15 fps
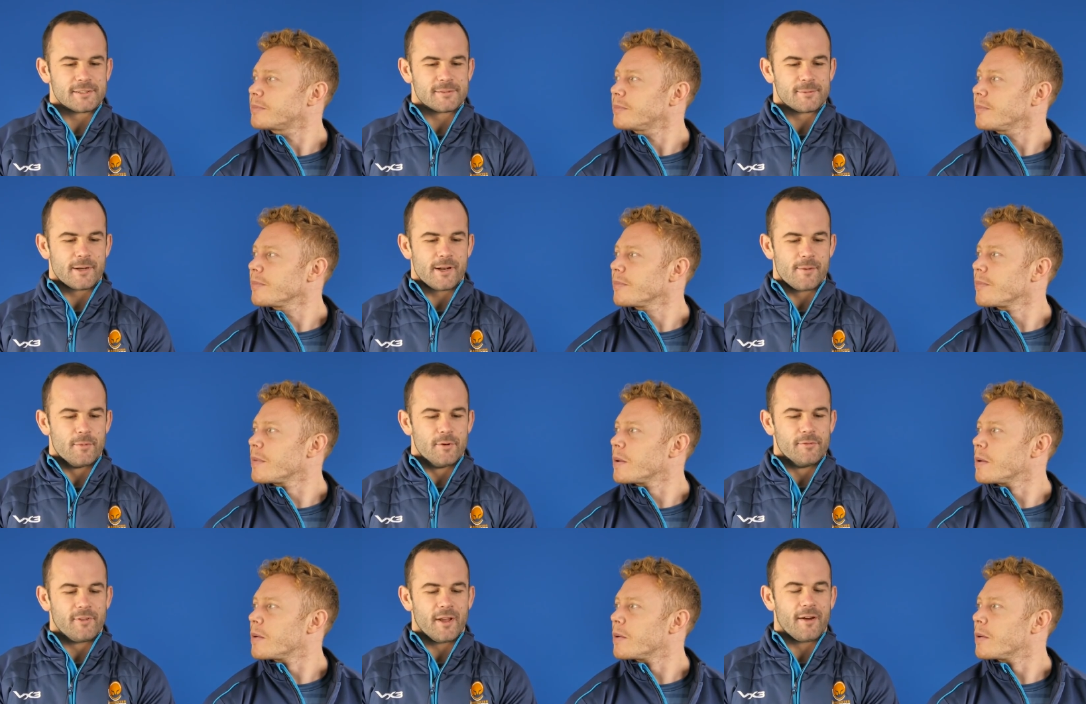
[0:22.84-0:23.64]
Speaker 1: it when I
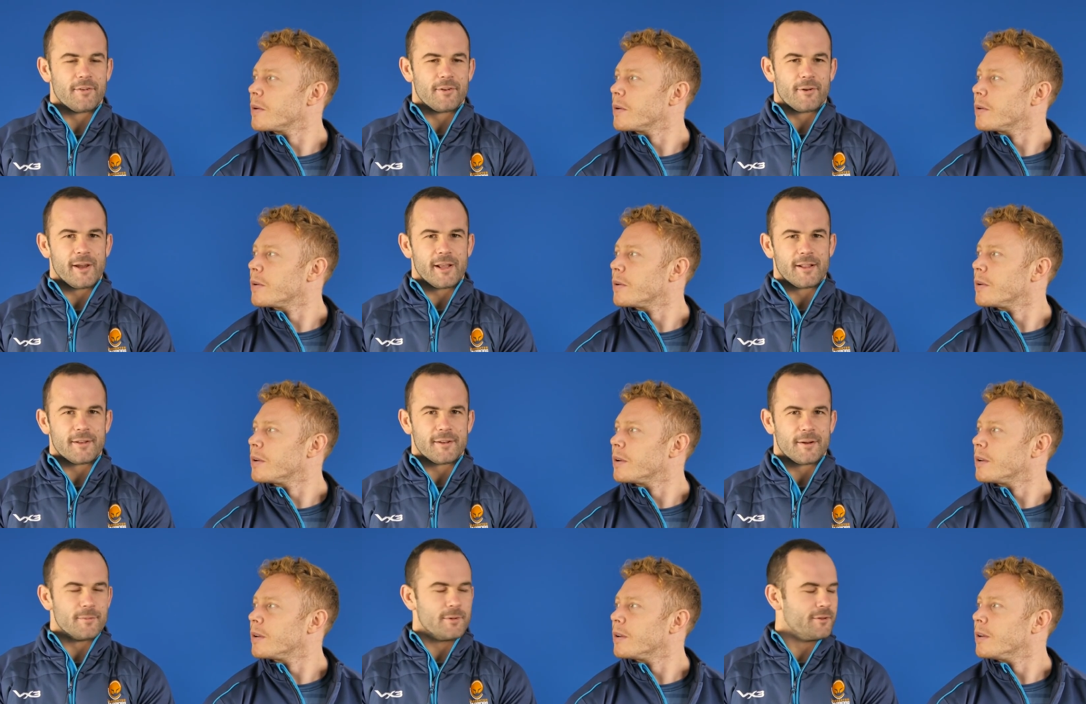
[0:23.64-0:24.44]
moved over to
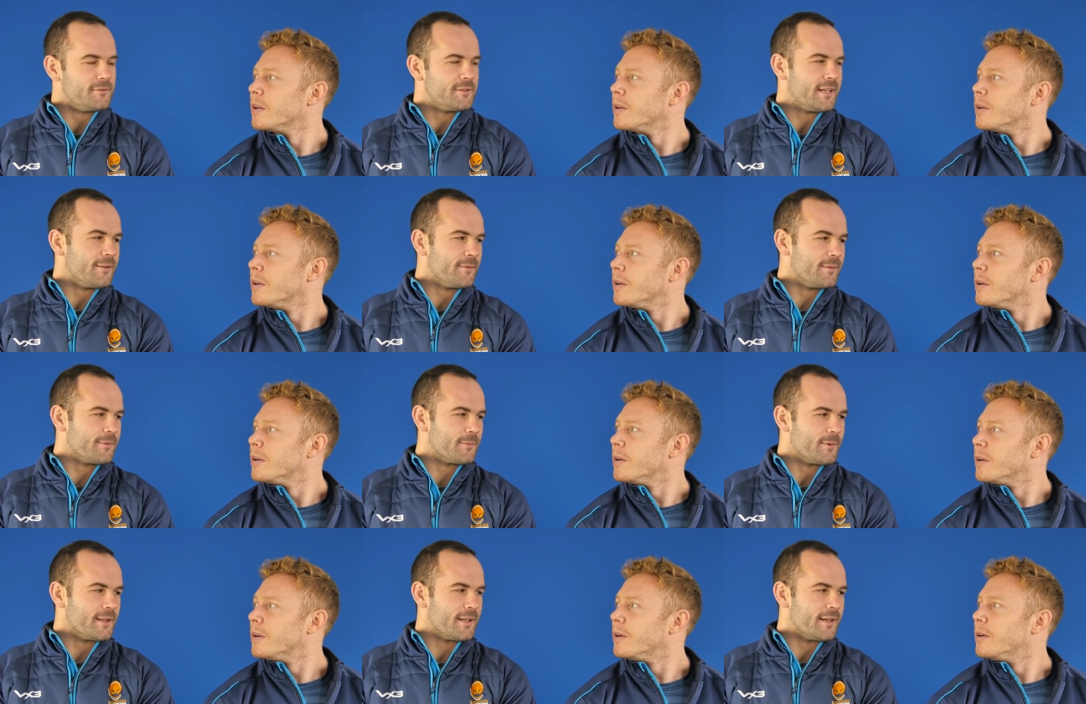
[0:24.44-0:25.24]
England. I moved
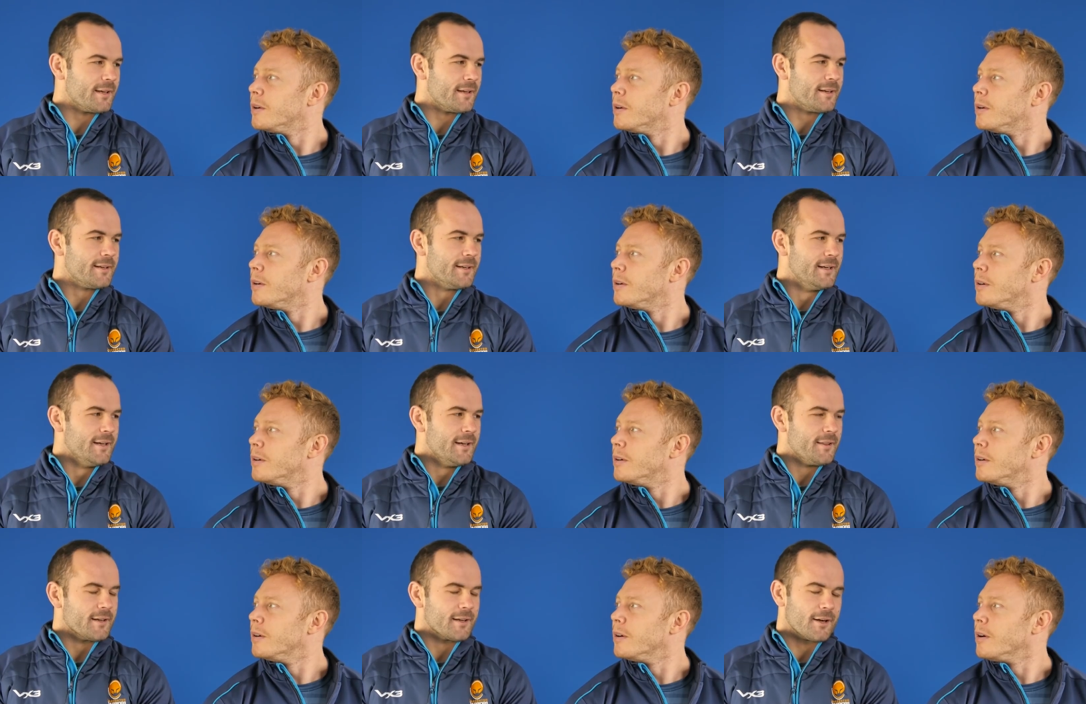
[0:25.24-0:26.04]
in with the
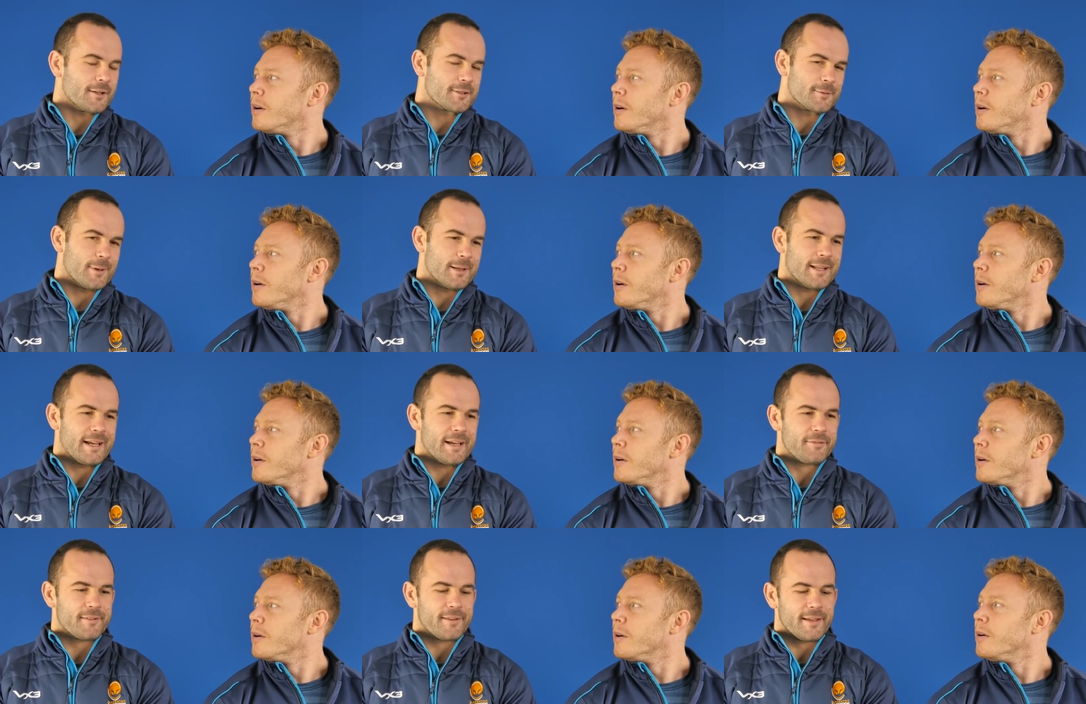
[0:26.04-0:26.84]
guy to my
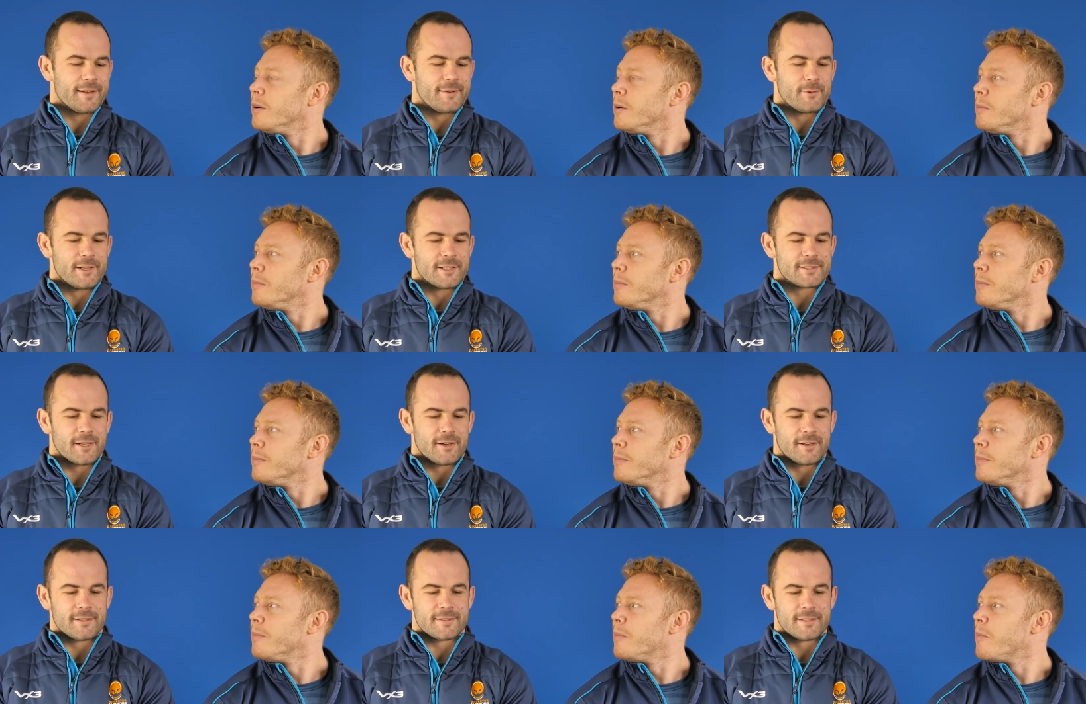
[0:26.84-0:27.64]
left, and we
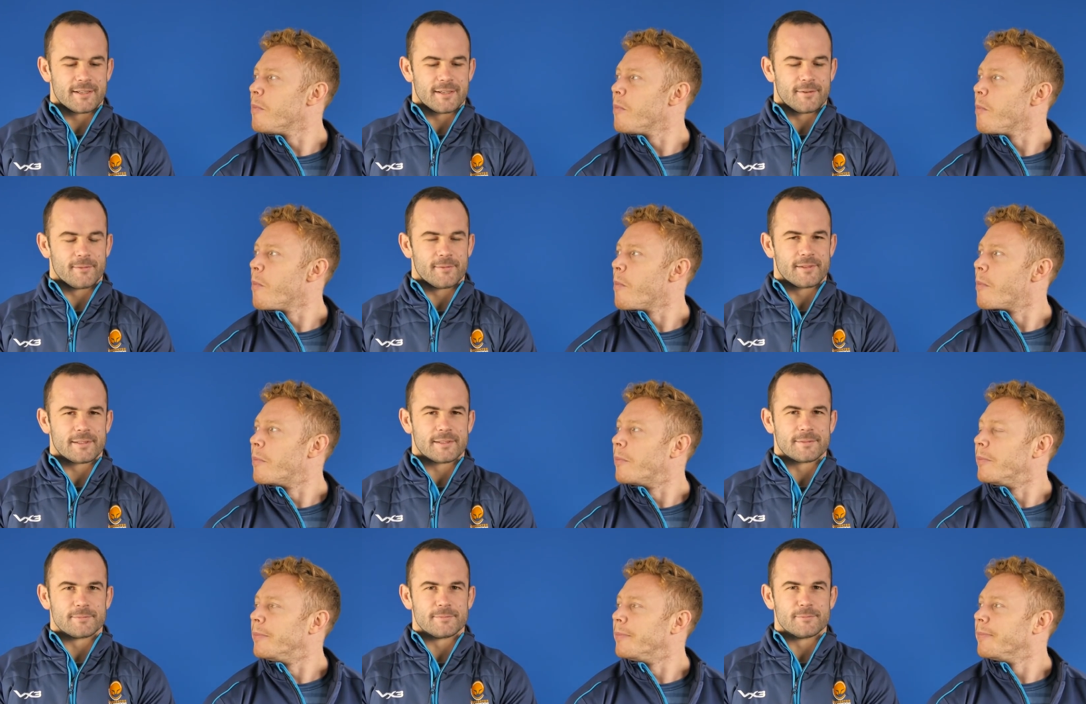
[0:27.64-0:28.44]
decided to
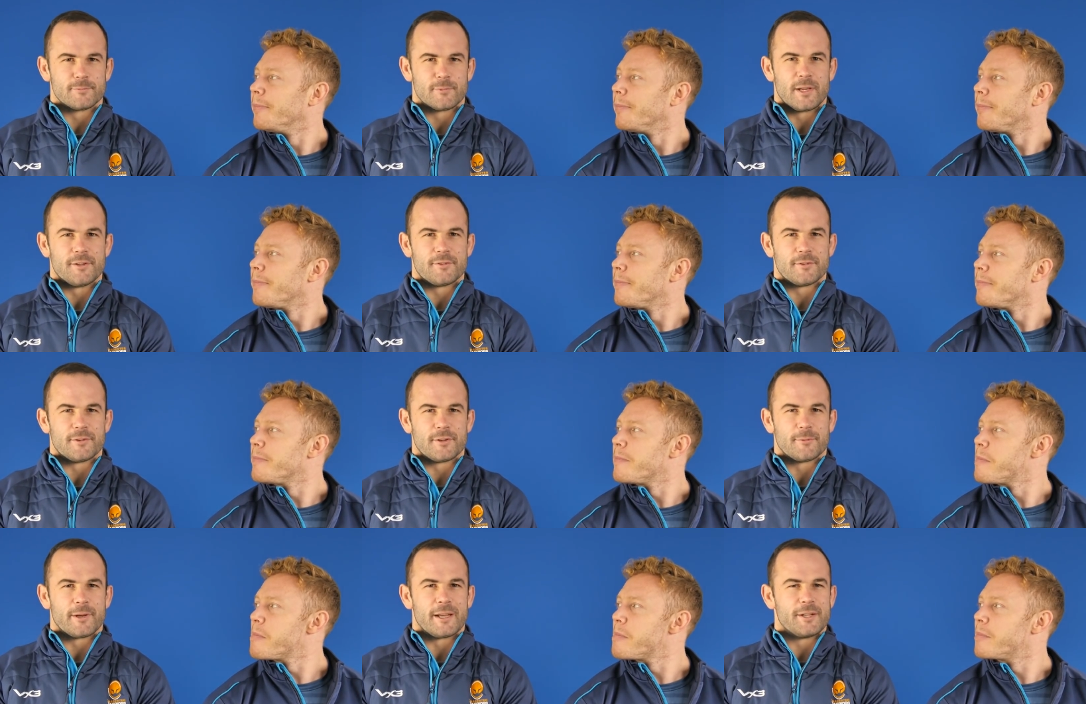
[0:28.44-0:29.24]

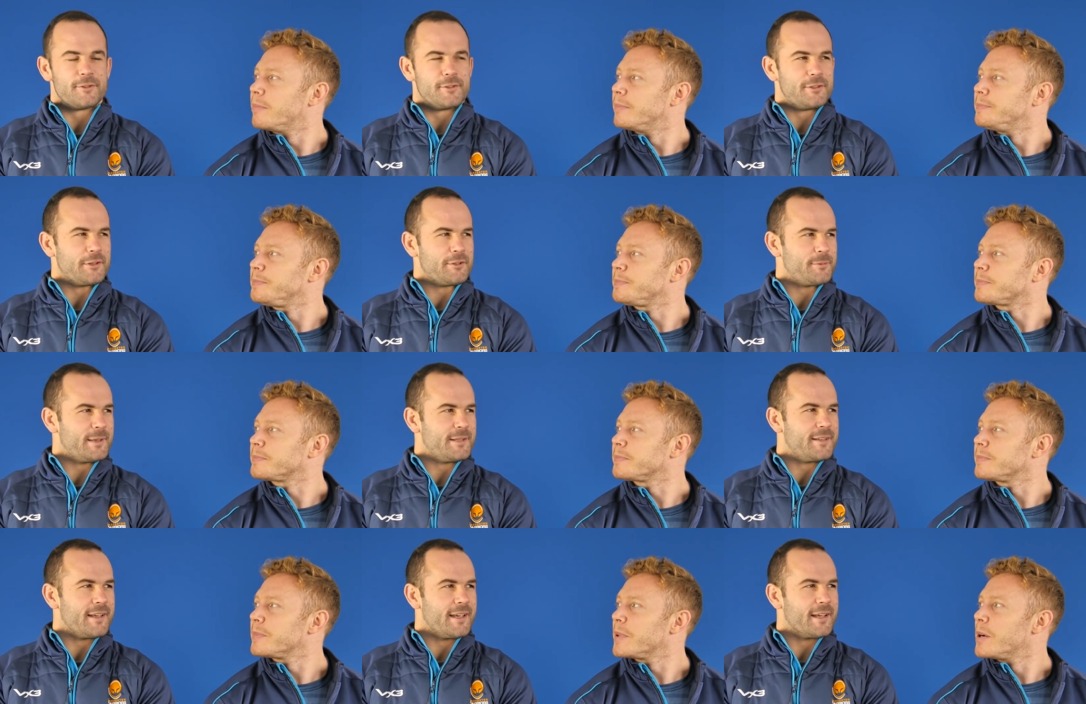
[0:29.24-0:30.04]
reintroduce
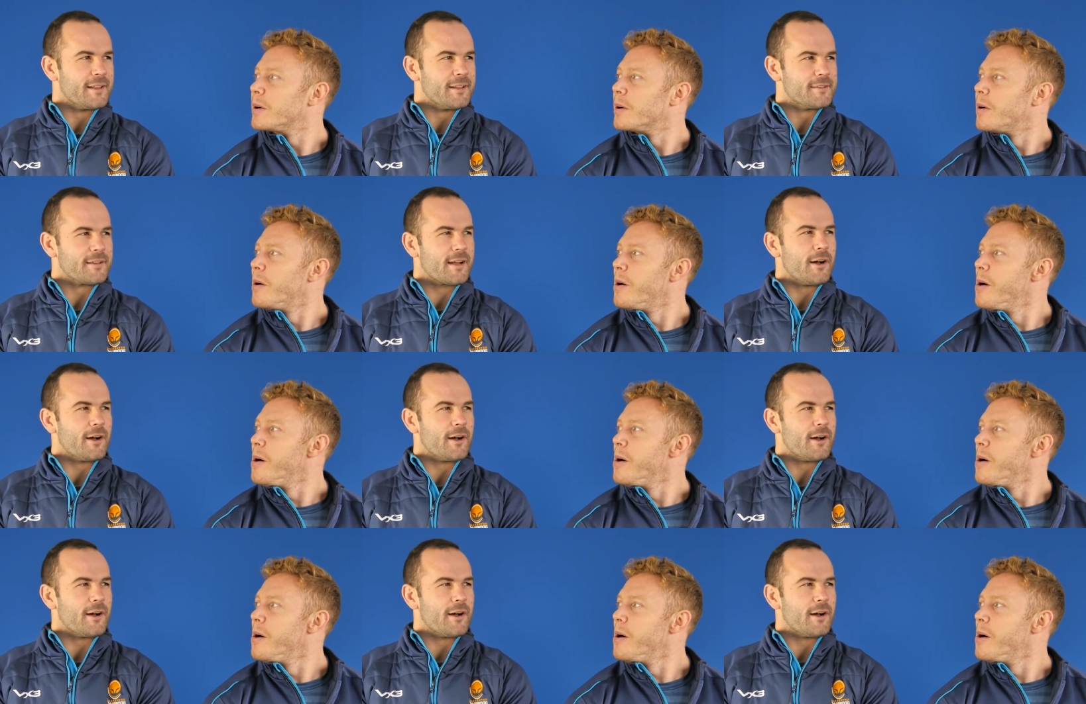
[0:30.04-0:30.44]
me to England